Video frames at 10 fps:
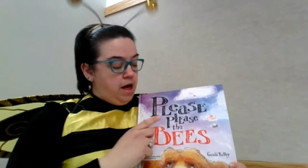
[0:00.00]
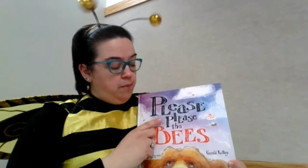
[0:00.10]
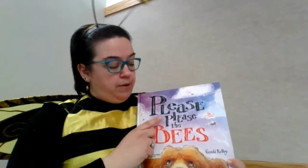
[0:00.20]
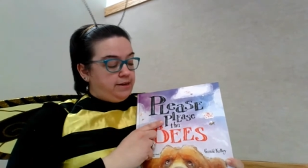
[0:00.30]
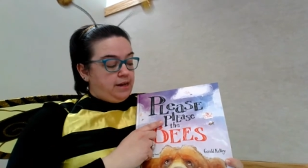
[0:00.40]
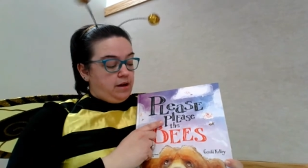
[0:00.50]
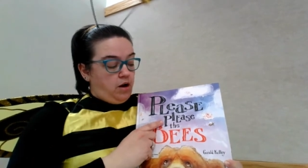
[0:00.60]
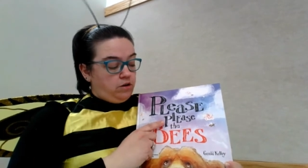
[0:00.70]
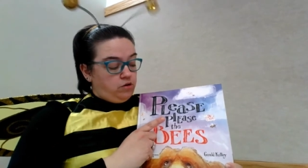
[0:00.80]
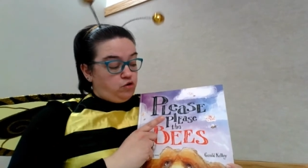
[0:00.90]
But it's saying
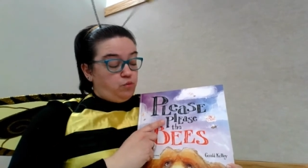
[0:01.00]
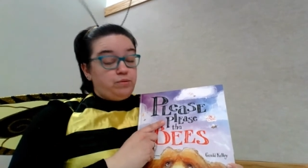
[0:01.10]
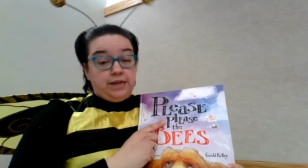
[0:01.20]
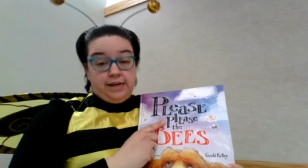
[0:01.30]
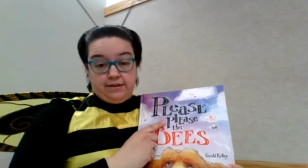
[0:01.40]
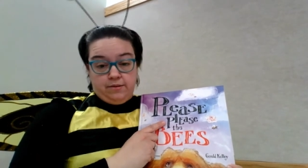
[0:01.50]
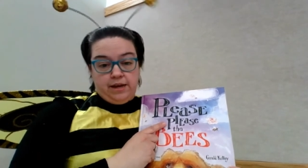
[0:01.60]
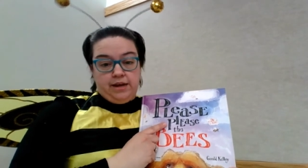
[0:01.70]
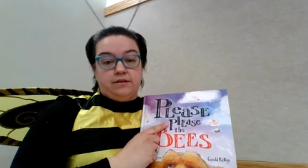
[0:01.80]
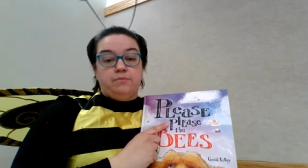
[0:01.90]
also to please the
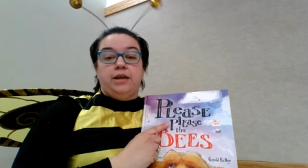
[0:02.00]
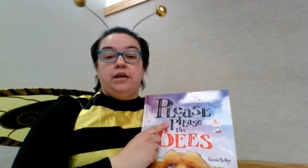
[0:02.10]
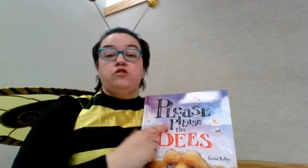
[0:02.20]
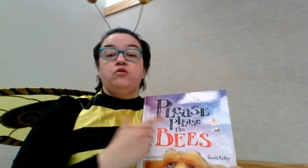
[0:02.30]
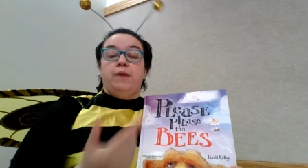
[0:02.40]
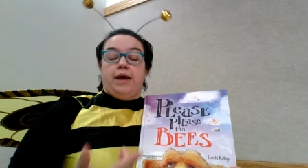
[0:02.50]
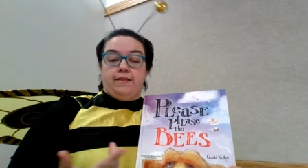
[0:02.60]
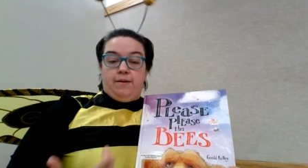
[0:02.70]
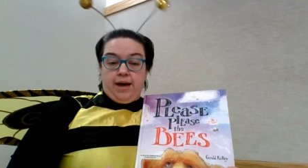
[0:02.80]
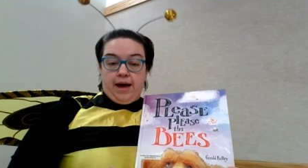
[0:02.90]
bees, meaning to make
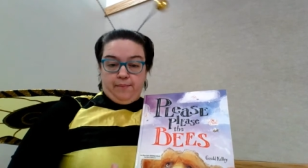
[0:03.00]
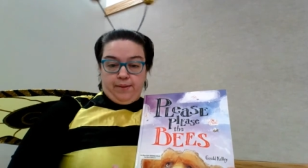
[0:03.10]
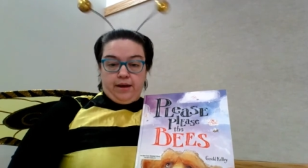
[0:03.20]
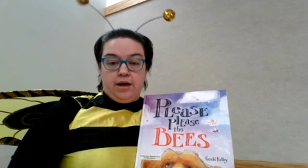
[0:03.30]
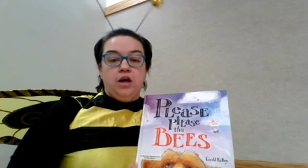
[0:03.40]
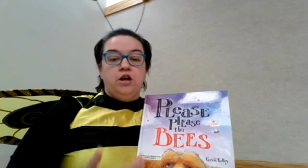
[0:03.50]
them happy.